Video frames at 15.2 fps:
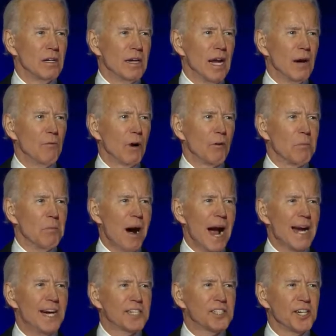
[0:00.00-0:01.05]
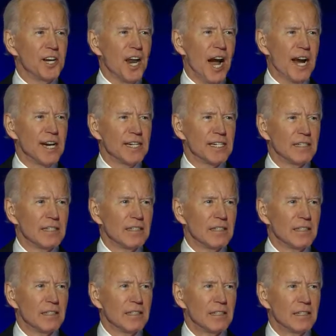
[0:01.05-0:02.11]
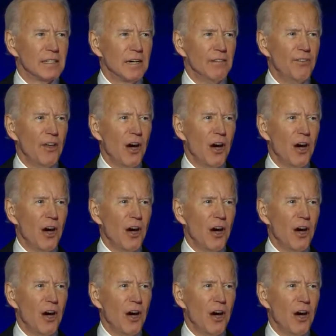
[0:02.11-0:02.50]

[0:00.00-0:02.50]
And we're reminded tonight of